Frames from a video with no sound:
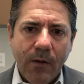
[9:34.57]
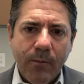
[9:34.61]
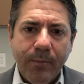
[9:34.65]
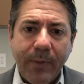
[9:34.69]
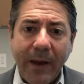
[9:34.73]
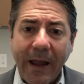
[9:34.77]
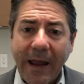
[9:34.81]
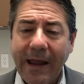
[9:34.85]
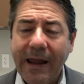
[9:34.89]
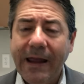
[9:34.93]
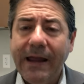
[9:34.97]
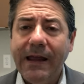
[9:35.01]

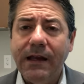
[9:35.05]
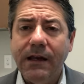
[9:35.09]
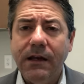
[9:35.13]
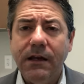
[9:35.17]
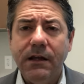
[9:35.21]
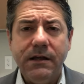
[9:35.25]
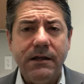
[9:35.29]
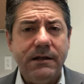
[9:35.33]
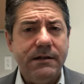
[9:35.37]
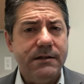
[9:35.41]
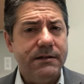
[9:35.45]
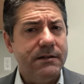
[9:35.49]

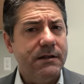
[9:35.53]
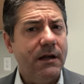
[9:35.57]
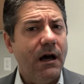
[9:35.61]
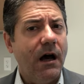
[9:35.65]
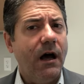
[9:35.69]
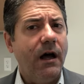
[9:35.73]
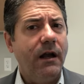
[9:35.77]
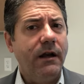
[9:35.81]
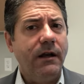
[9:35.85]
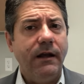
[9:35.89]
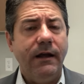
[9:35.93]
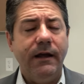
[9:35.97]
Pain is
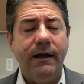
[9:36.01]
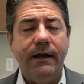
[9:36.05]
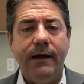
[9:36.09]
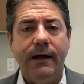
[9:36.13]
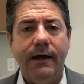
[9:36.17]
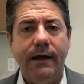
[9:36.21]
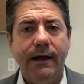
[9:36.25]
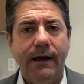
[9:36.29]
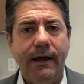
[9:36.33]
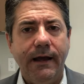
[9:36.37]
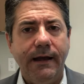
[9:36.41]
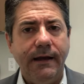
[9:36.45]
not
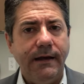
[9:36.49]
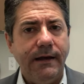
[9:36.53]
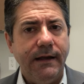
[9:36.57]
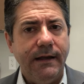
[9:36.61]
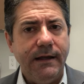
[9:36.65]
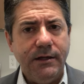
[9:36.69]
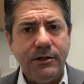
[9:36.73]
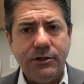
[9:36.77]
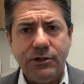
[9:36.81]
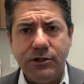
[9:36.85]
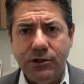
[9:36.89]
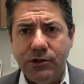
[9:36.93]
an
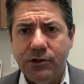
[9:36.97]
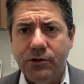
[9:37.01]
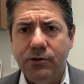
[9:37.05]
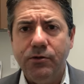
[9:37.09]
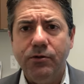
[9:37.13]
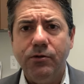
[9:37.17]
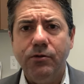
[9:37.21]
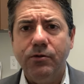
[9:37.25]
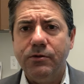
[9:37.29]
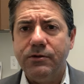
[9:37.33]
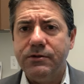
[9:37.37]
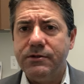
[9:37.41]

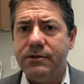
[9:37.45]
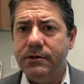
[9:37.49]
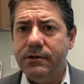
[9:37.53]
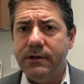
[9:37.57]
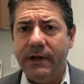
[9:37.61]
issue